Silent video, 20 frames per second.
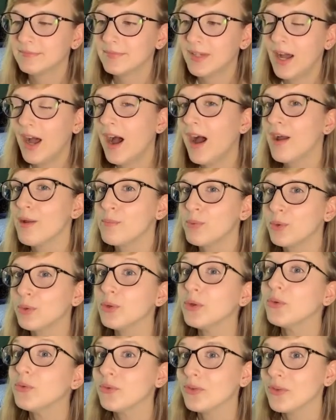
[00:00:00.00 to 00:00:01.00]
high
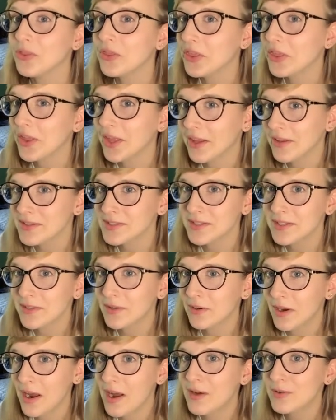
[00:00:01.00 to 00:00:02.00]
pollutant things in
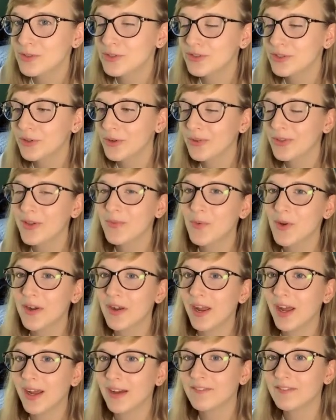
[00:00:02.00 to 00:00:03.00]
their house. You know, they wouldn't
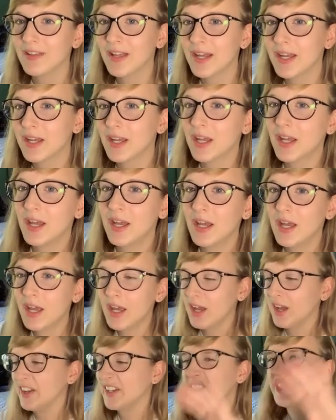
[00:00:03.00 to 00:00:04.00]
have like
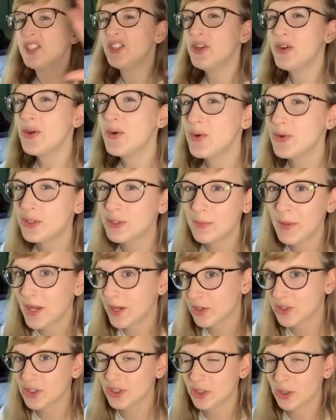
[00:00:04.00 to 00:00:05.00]
a huge
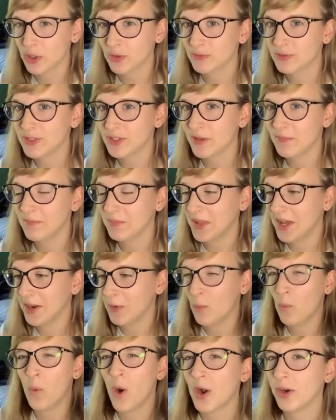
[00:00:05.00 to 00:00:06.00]
picture of some like
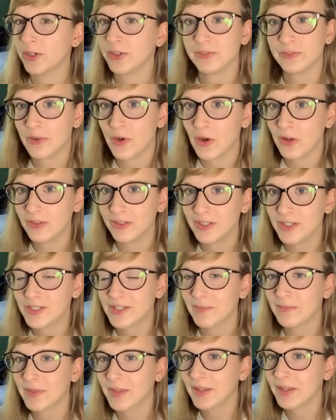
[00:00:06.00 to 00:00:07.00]
waterfall or
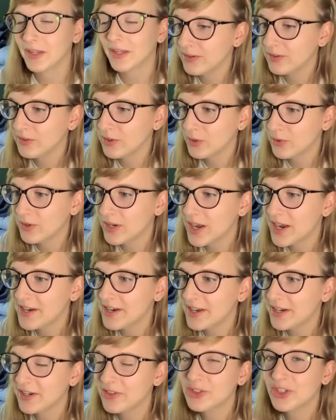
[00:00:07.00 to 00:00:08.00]
something. You know, kind of,
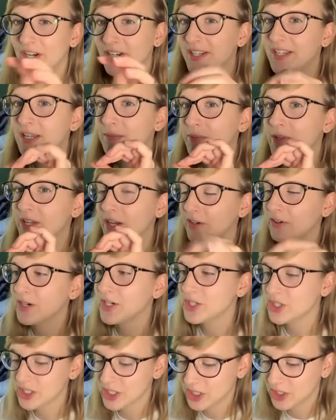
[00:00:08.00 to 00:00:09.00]
I tried to keep the
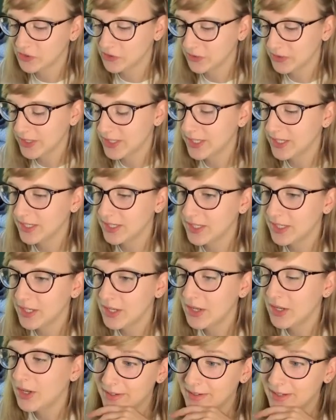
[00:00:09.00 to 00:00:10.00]
decorations low key.
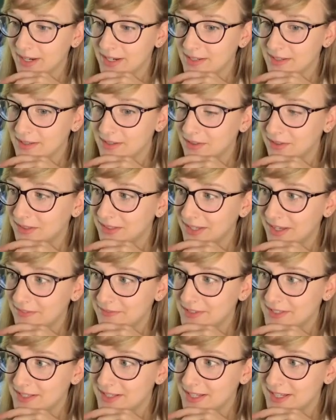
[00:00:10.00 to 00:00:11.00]
A nice little love
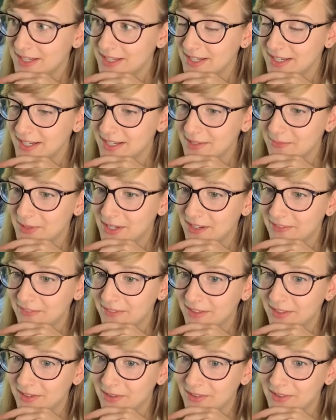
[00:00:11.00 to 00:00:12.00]
seat, and then we have a
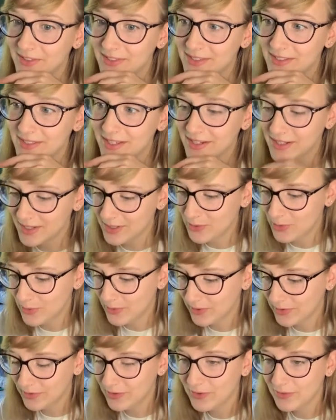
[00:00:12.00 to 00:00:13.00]
little study
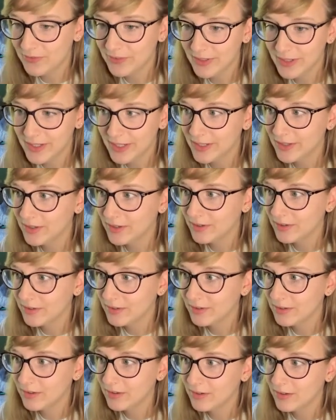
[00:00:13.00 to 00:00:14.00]
corner over
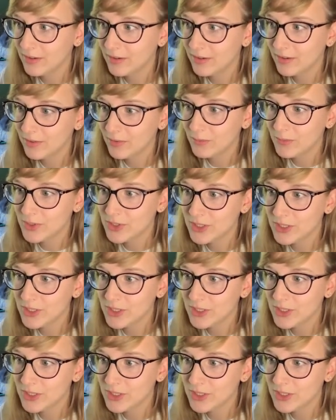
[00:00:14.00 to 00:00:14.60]
here, which